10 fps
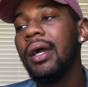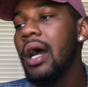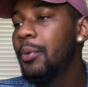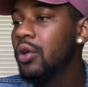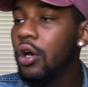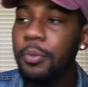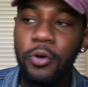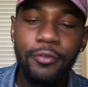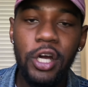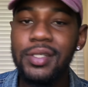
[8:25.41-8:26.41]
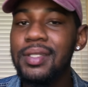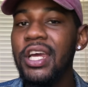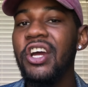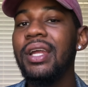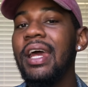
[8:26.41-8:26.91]
Couple notable verses
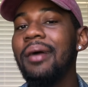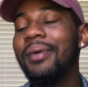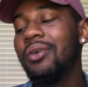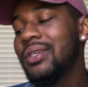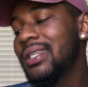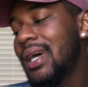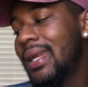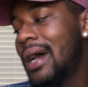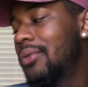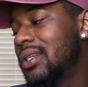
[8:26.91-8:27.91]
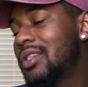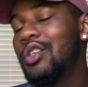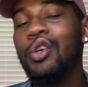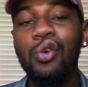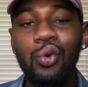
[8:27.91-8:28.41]
here and there, but it was nothing that was
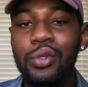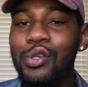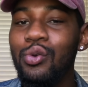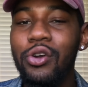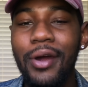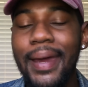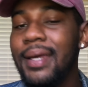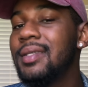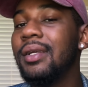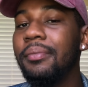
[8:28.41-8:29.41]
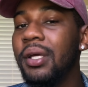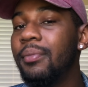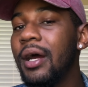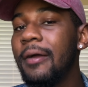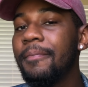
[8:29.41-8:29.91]
too, too crazy to me,
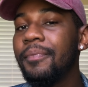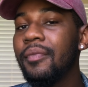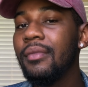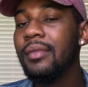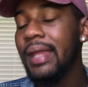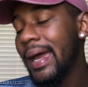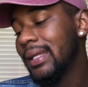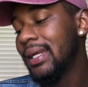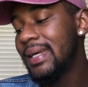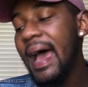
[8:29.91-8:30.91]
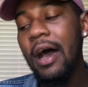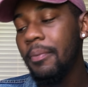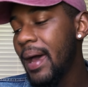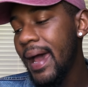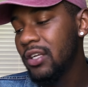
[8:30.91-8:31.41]
bro. Like, the
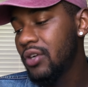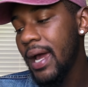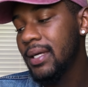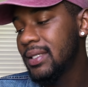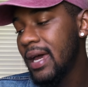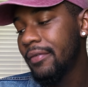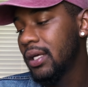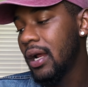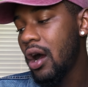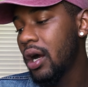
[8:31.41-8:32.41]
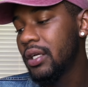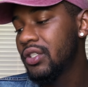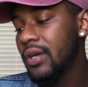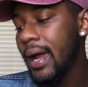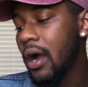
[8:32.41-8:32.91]
Down Bad track is definitely the
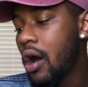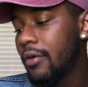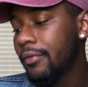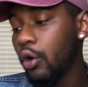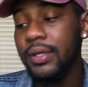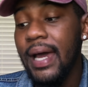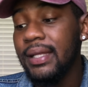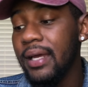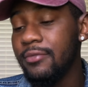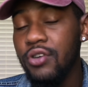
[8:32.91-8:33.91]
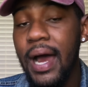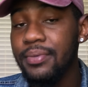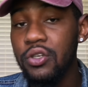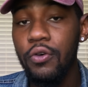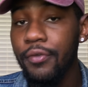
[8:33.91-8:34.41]
hardest track all, or that they've
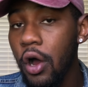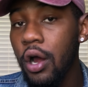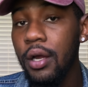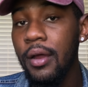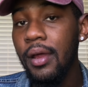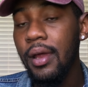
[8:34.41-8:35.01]
dropped so far.